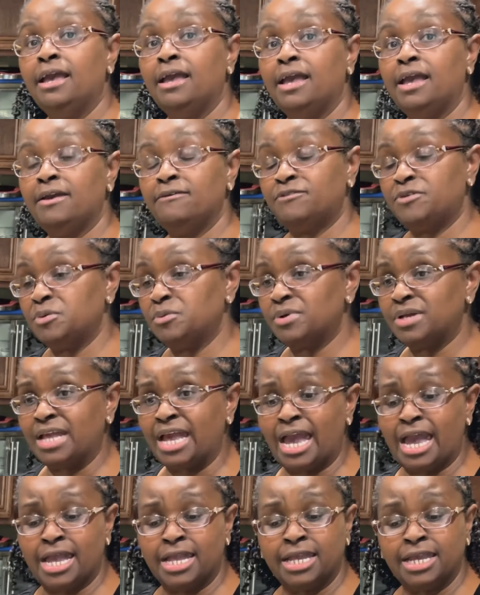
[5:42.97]
If you want to
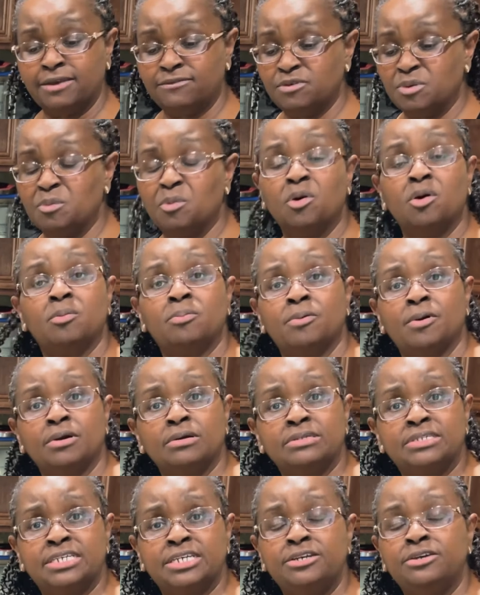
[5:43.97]
add even more
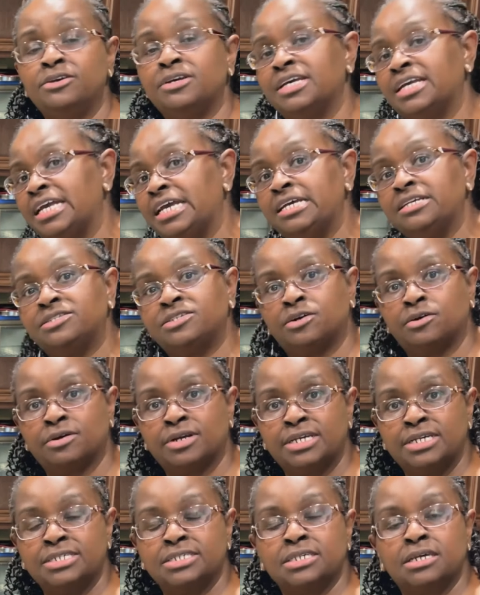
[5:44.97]
protein, you can eat turkey
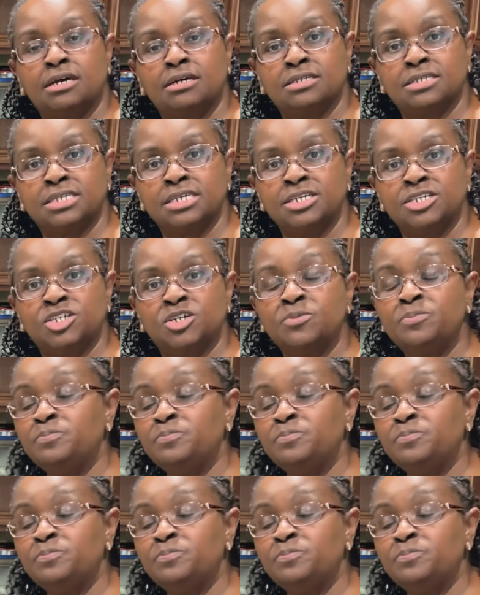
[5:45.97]
sausage